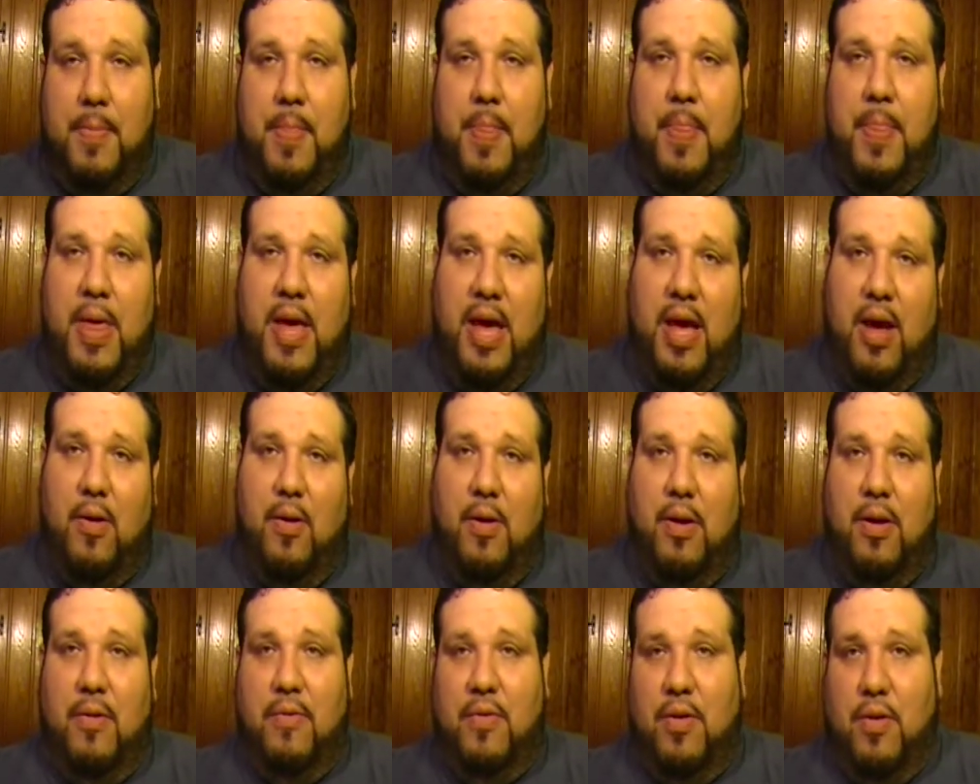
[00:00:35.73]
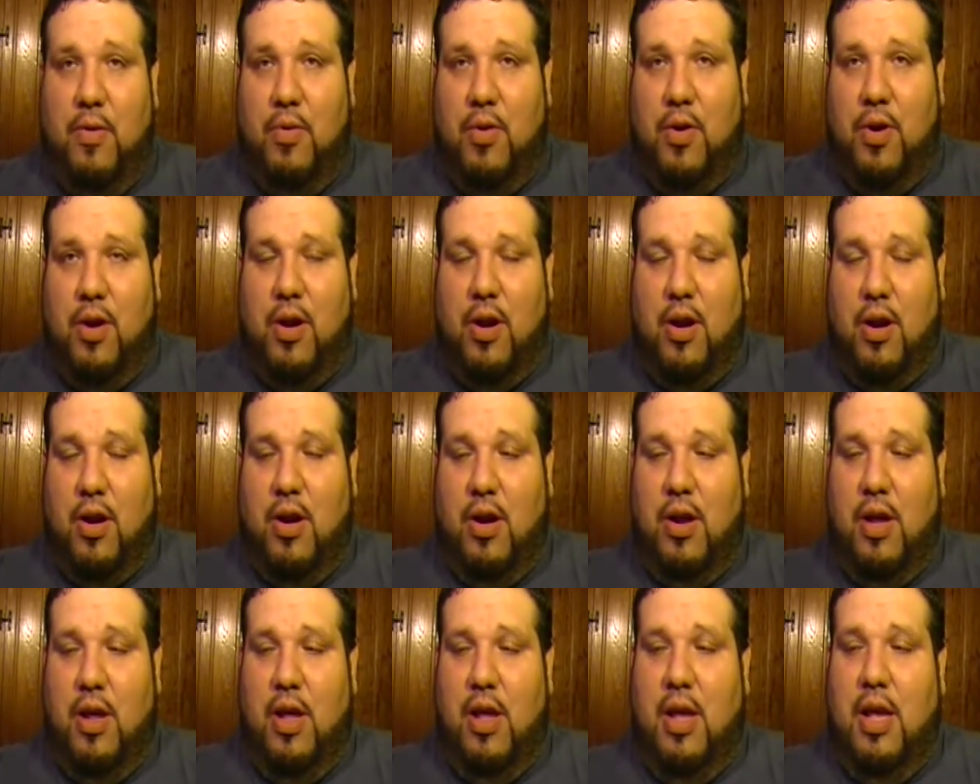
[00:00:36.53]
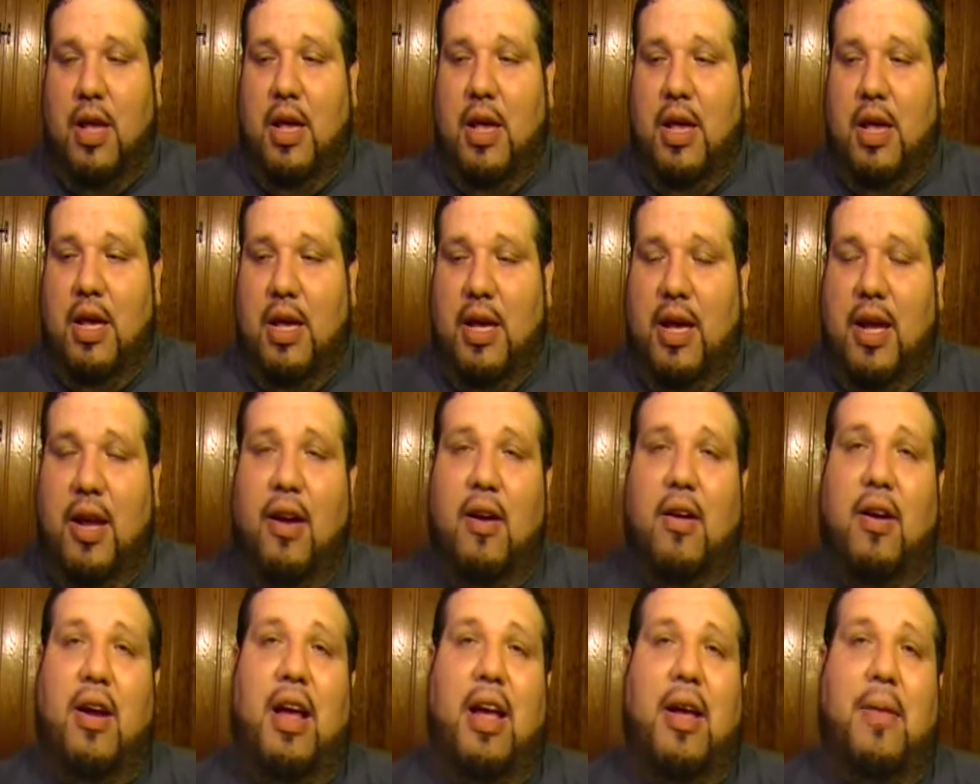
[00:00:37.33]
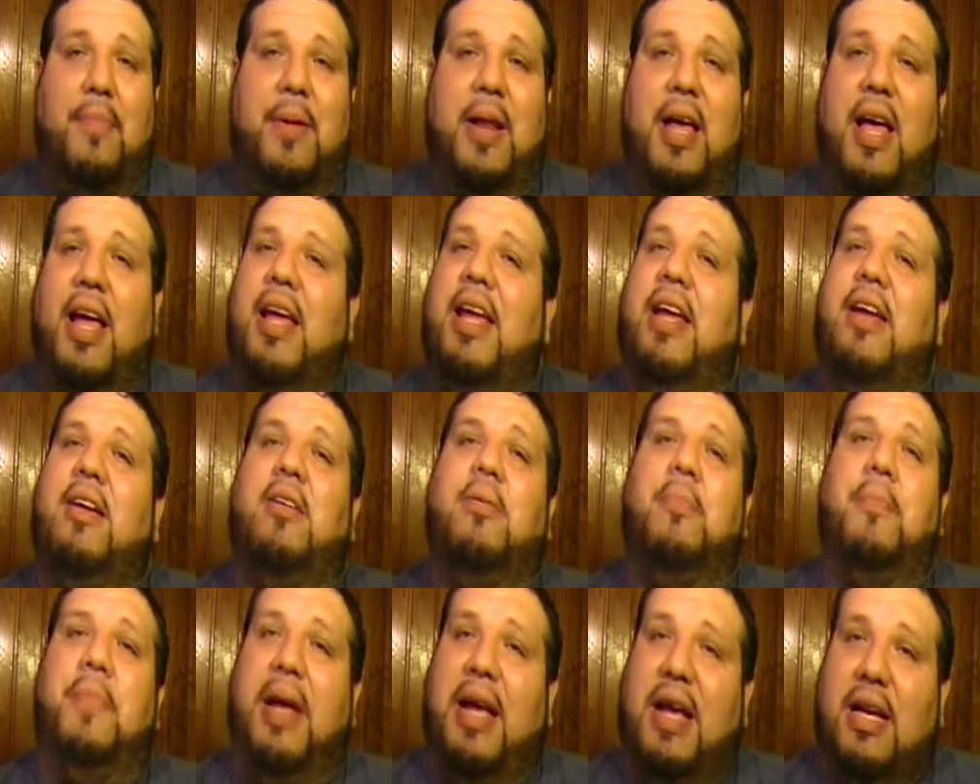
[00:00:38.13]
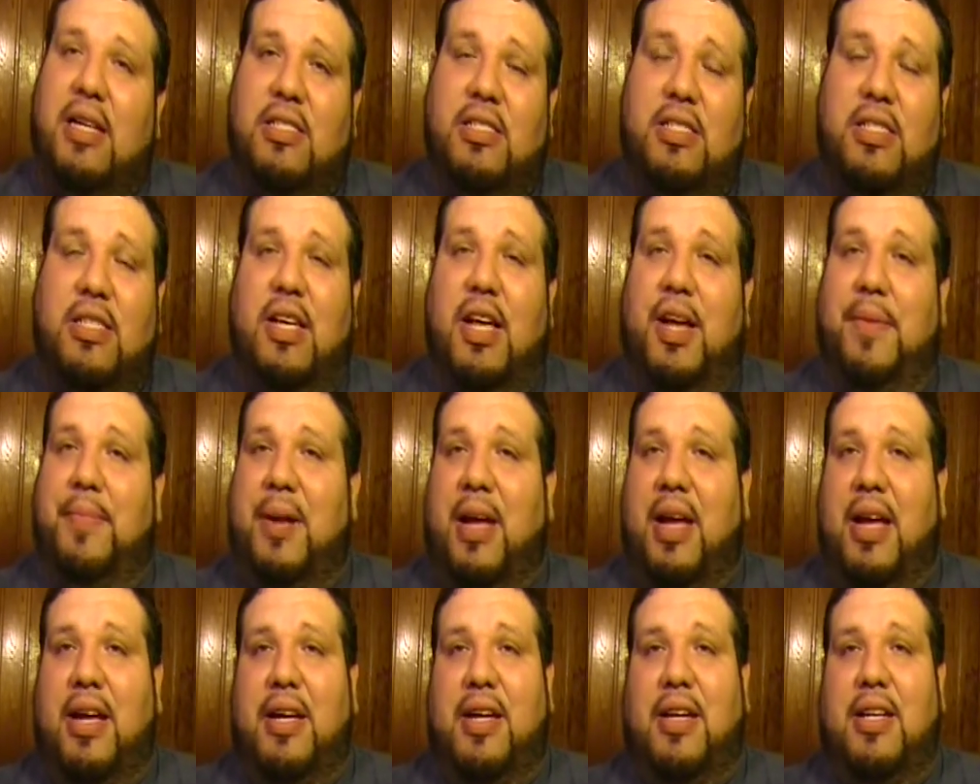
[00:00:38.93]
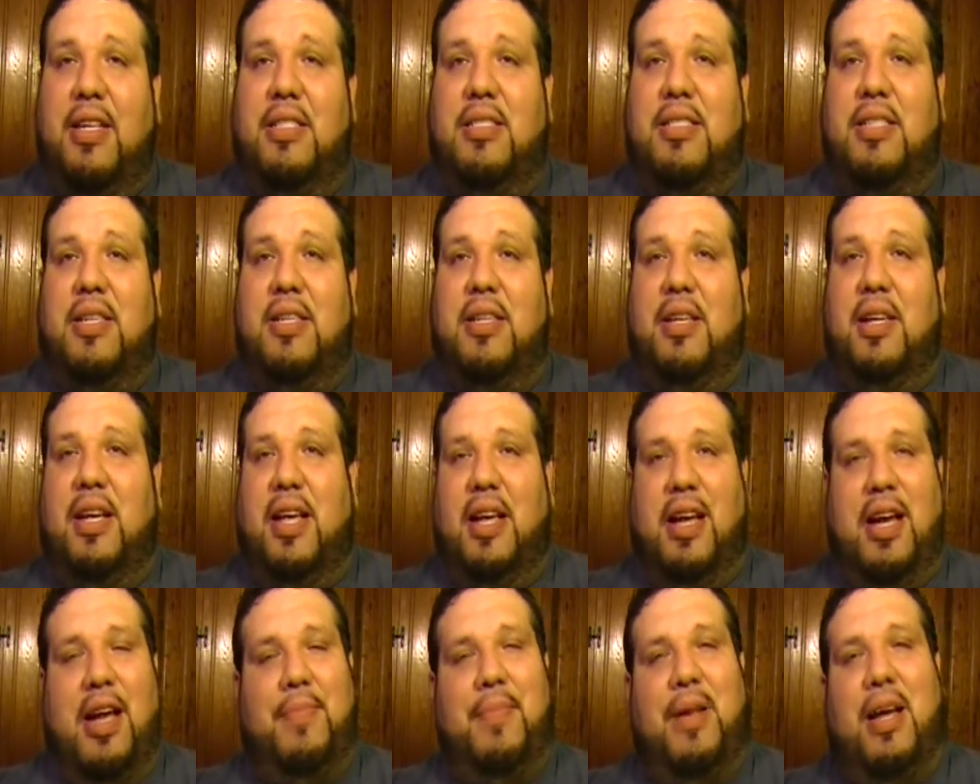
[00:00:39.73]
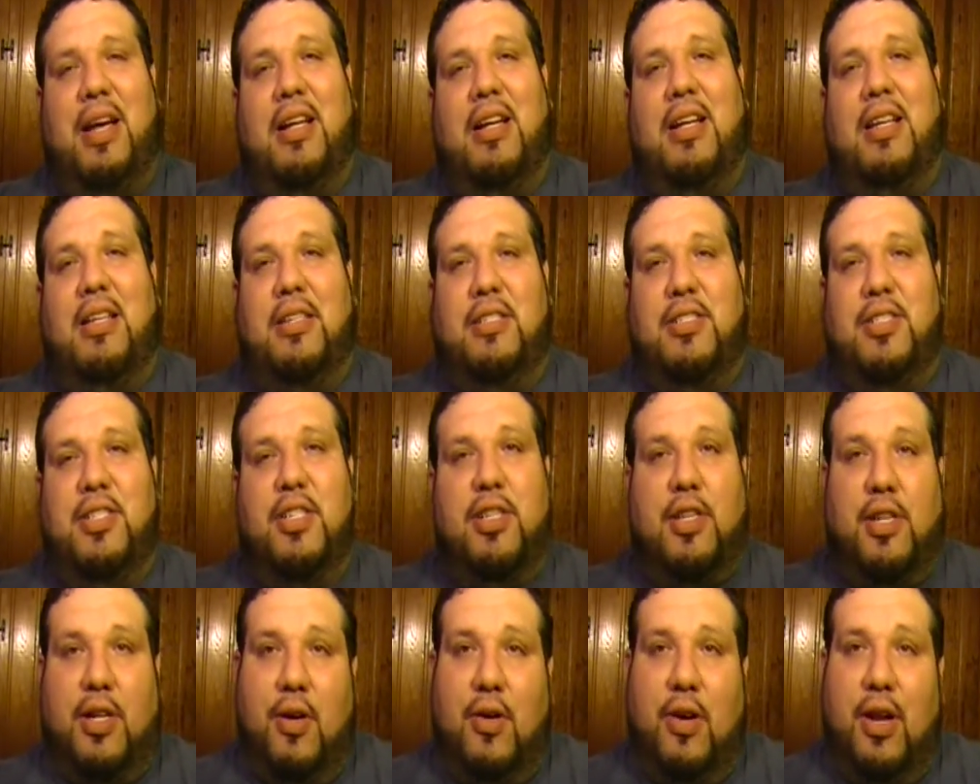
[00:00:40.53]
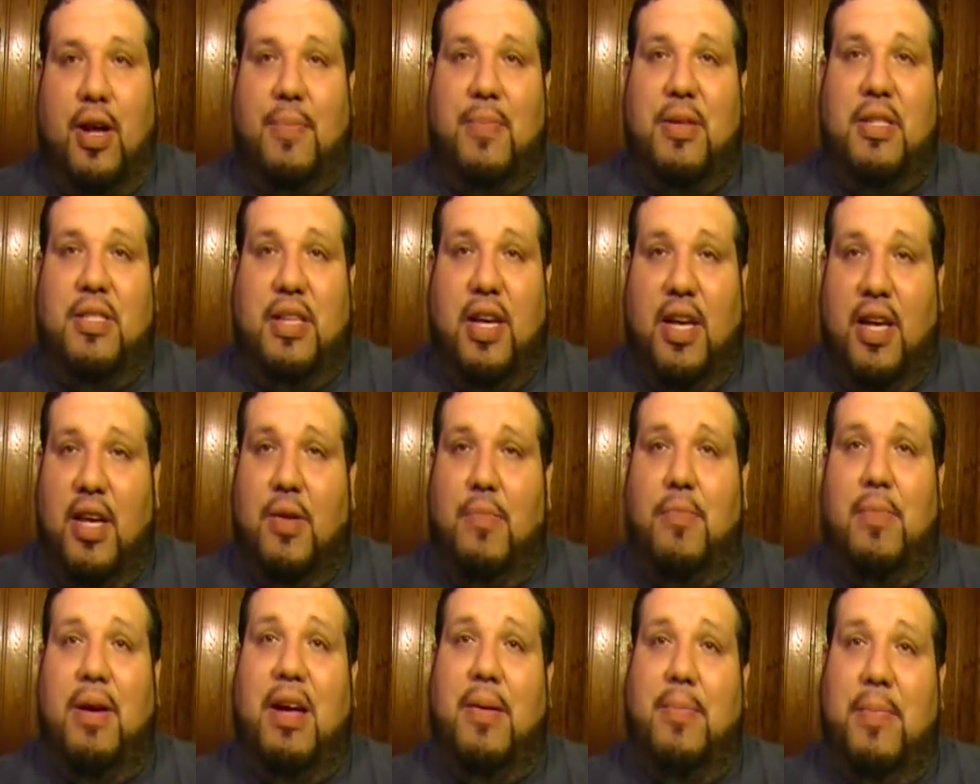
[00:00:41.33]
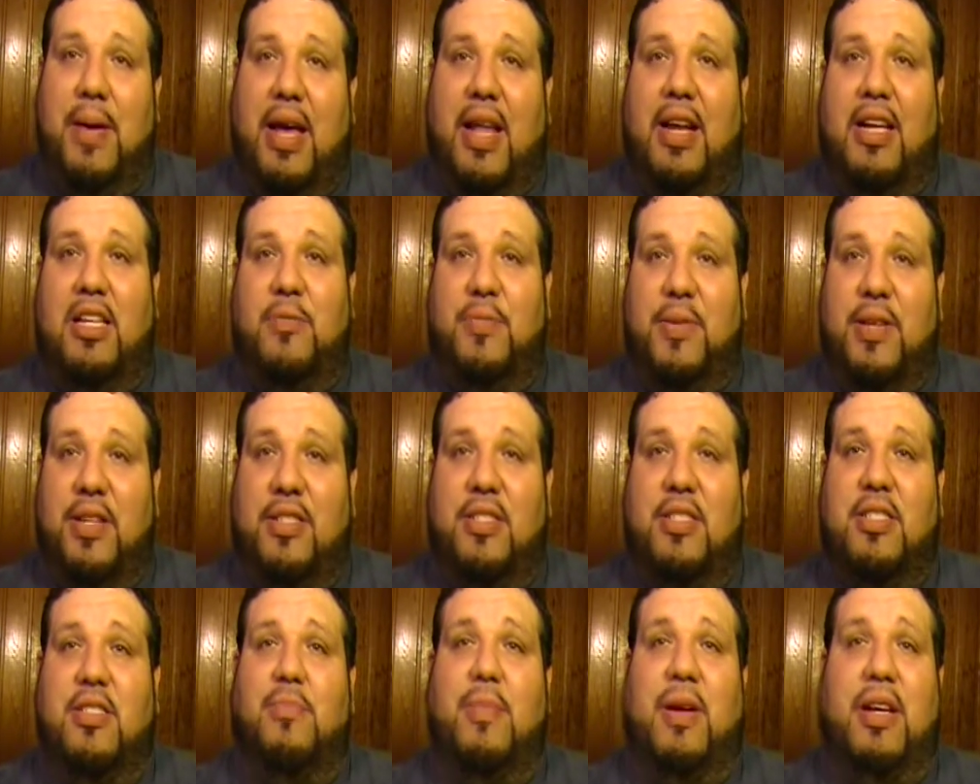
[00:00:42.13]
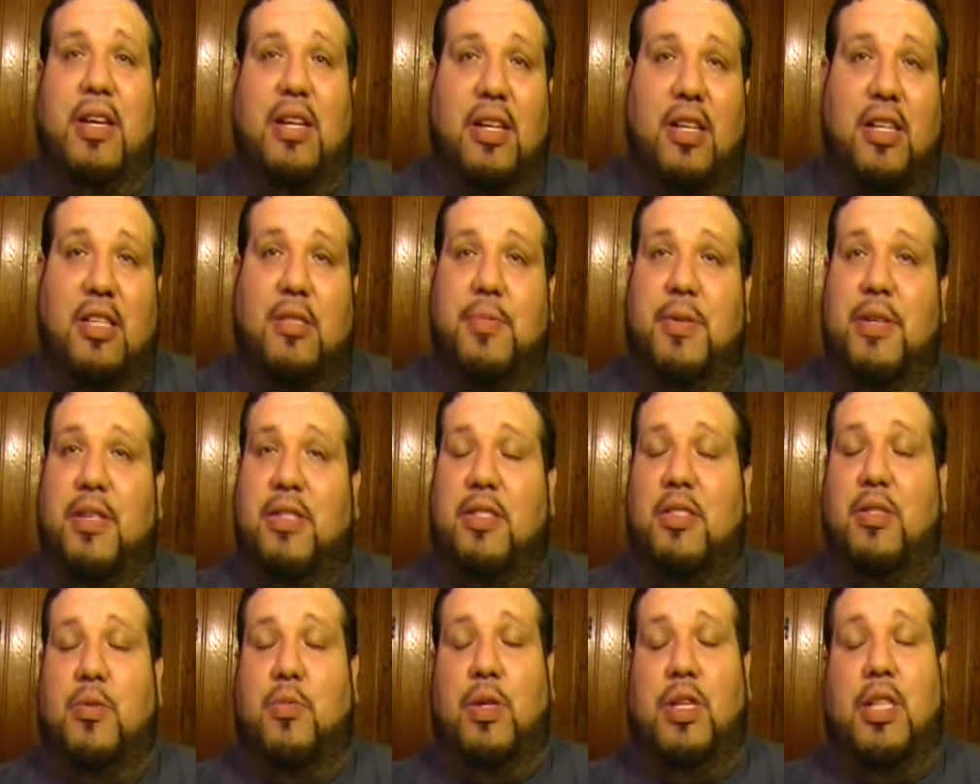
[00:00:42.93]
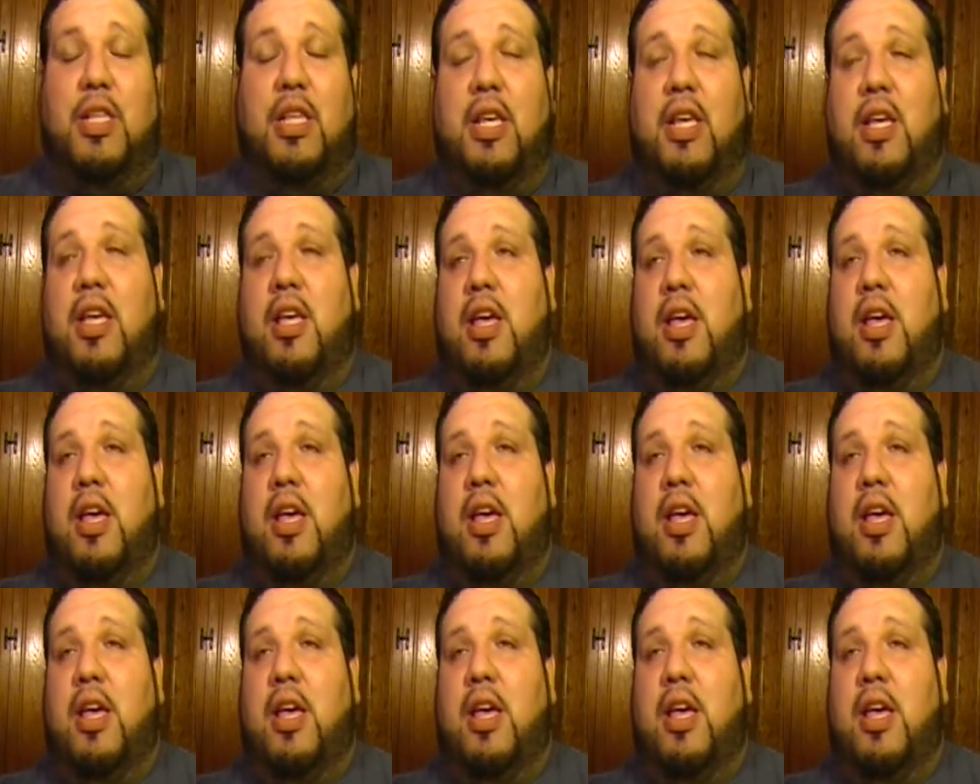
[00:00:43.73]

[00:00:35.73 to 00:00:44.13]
Now, if you are here, I am not here to bash it. I'm not gonna tell you, I'm not gonna sugarcoat it. I'm gonna tell you my bad experiences, my good experiences with it.